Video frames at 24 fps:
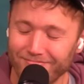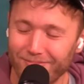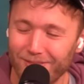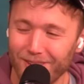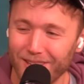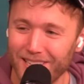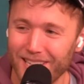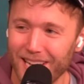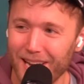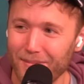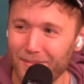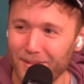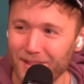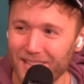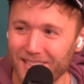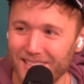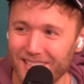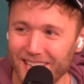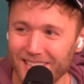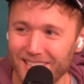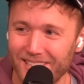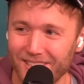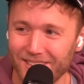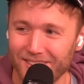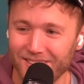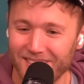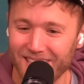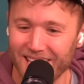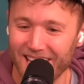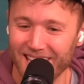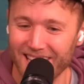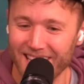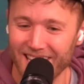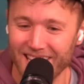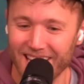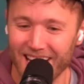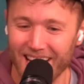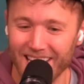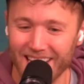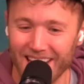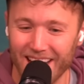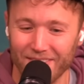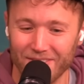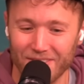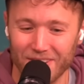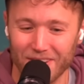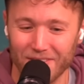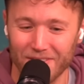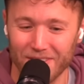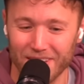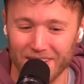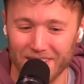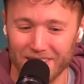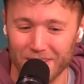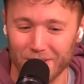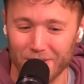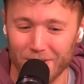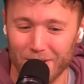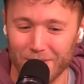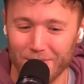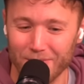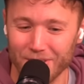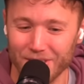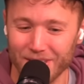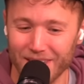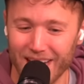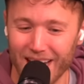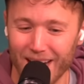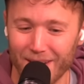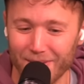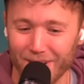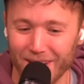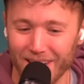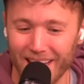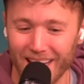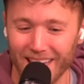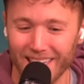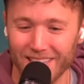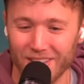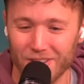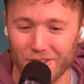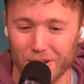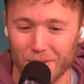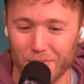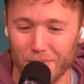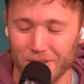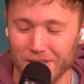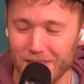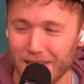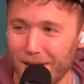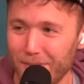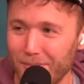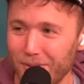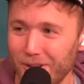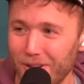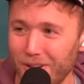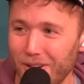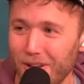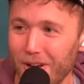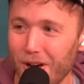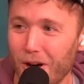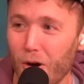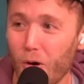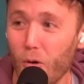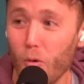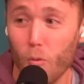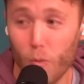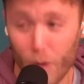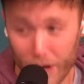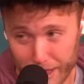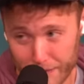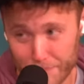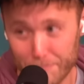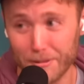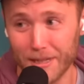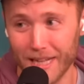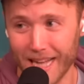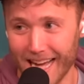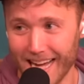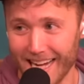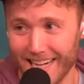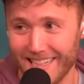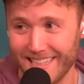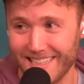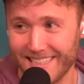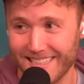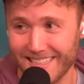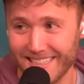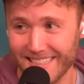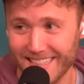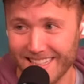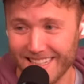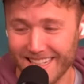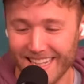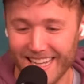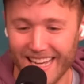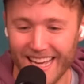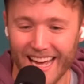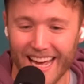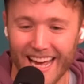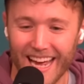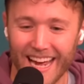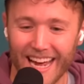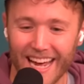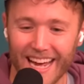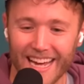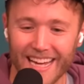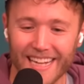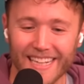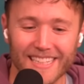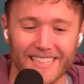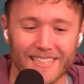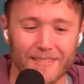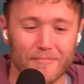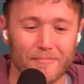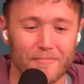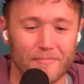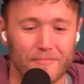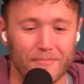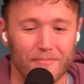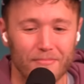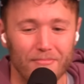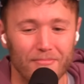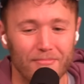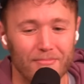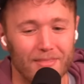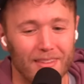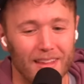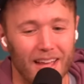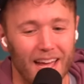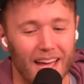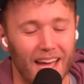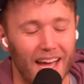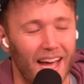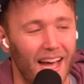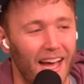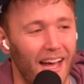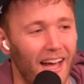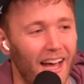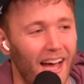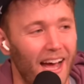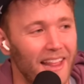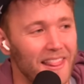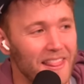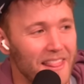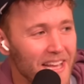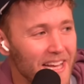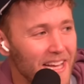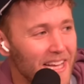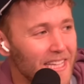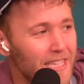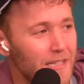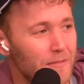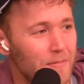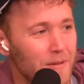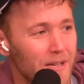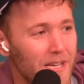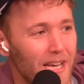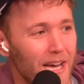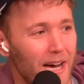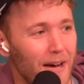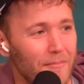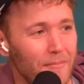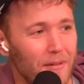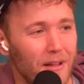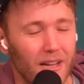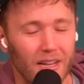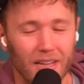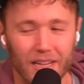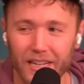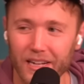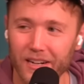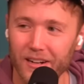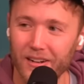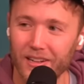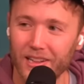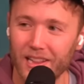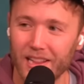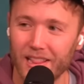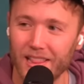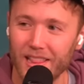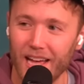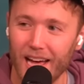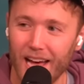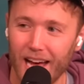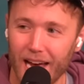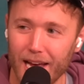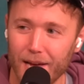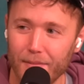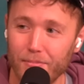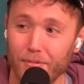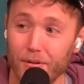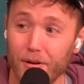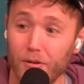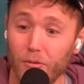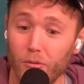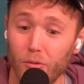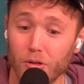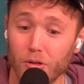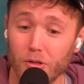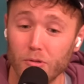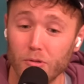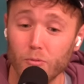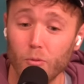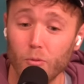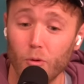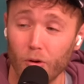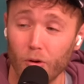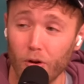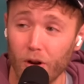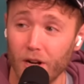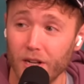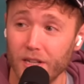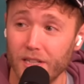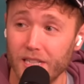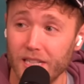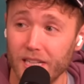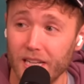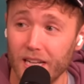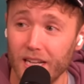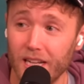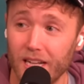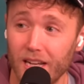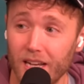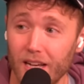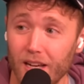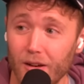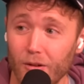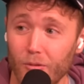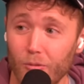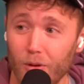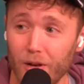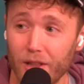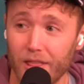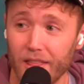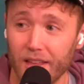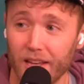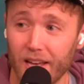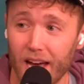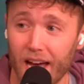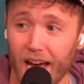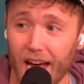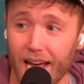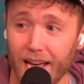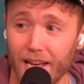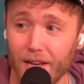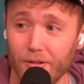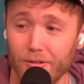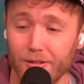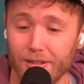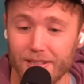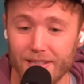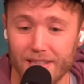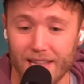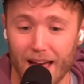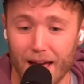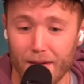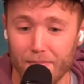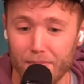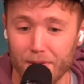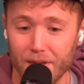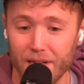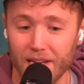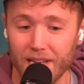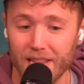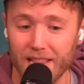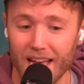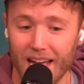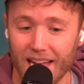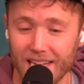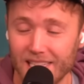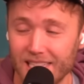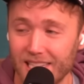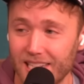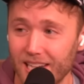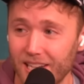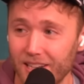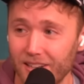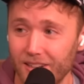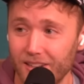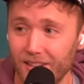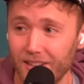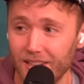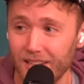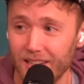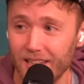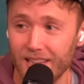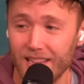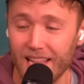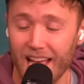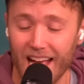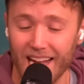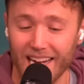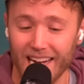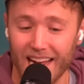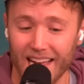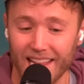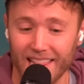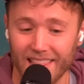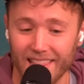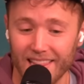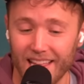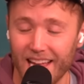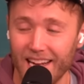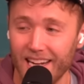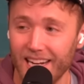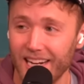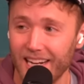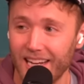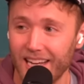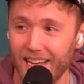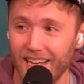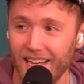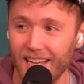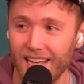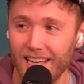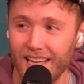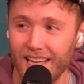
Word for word: we're taping this on Tuesday, the night after Victor Wembanyama got a triple double with blocks, and I think it's become clear that the hype was warranted with a guy who is that big, that skilled, that athletic,